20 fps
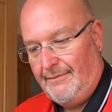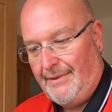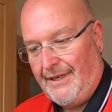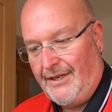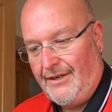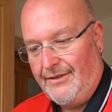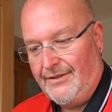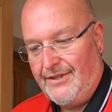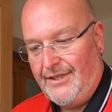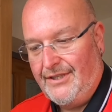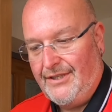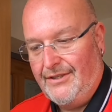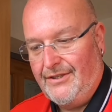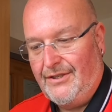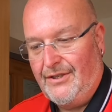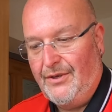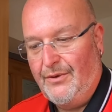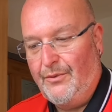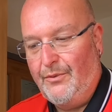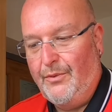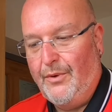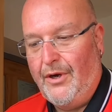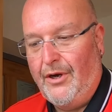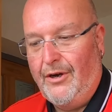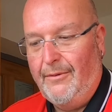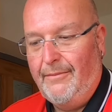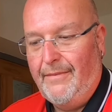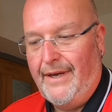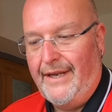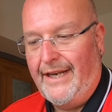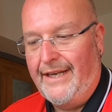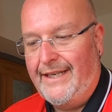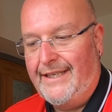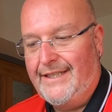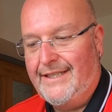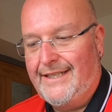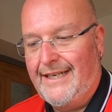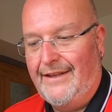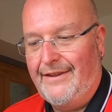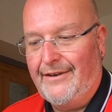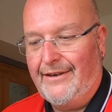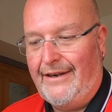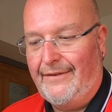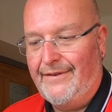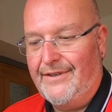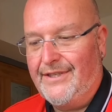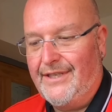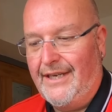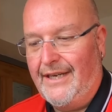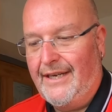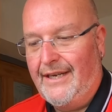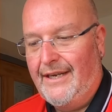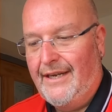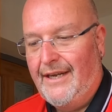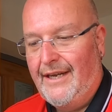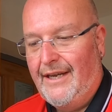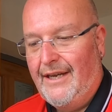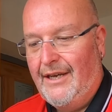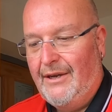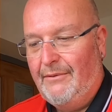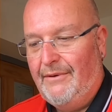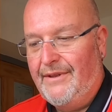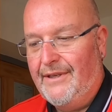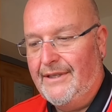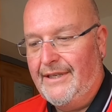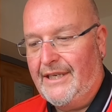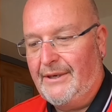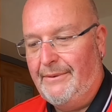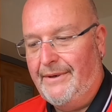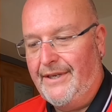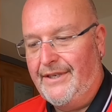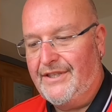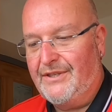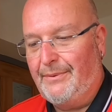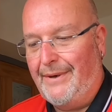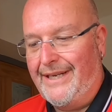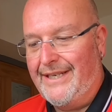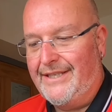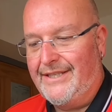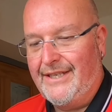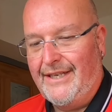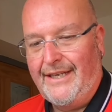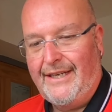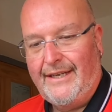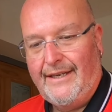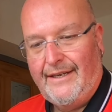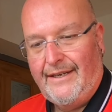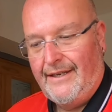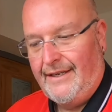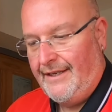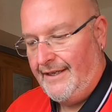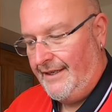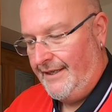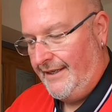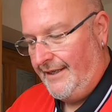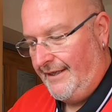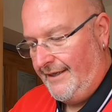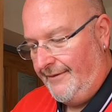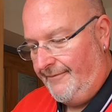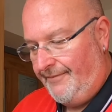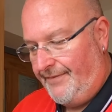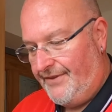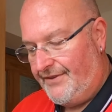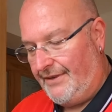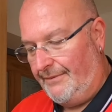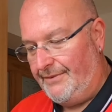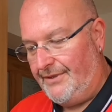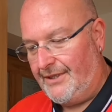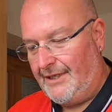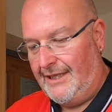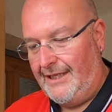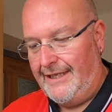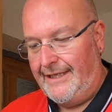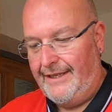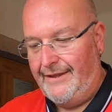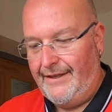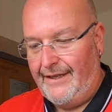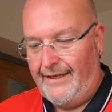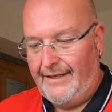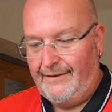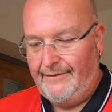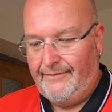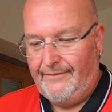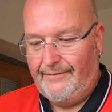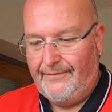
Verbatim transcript: because this is too warm and I need to take the gravity with the liquid at 20. So I'm just cleaning that.